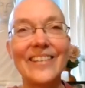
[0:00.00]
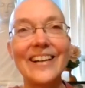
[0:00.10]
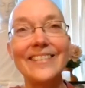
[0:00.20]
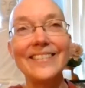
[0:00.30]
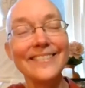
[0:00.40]

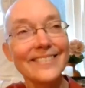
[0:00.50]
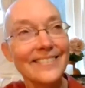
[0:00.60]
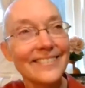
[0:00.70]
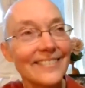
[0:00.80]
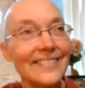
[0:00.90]
Well,
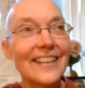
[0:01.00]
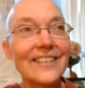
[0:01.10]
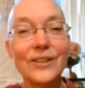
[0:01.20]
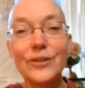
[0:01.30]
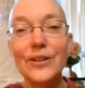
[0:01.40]

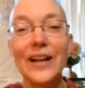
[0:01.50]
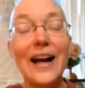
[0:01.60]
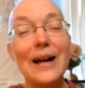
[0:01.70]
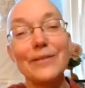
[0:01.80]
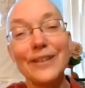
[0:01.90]
that's a good,
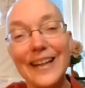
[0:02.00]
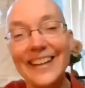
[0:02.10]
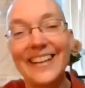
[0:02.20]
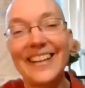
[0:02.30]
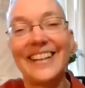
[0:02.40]
I'm
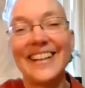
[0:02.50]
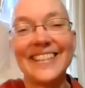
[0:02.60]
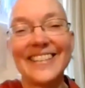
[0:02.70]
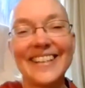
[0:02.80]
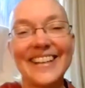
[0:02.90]
glad.
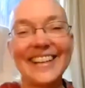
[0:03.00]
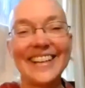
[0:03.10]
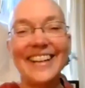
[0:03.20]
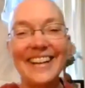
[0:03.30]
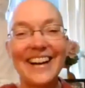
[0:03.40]

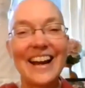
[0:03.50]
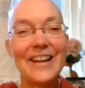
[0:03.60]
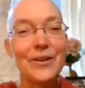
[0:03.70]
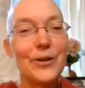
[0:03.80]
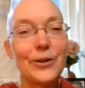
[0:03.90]

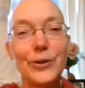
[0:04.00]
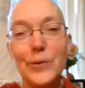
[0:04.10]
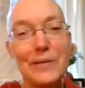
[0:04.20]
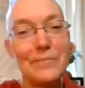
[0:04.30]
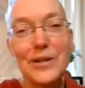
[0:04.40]
I don't know
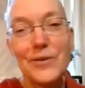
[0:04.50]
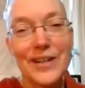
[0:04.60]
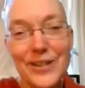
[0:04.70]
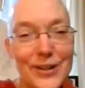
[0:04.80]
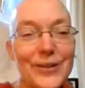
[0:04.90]
who
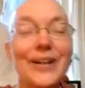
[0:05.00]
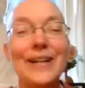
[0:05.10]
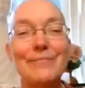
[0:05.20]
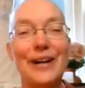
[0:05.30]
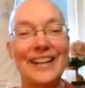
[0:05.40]
unmuted you,
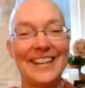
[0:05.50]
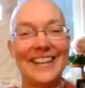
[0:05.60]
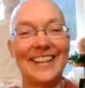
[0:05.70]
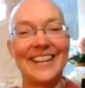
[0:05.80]
but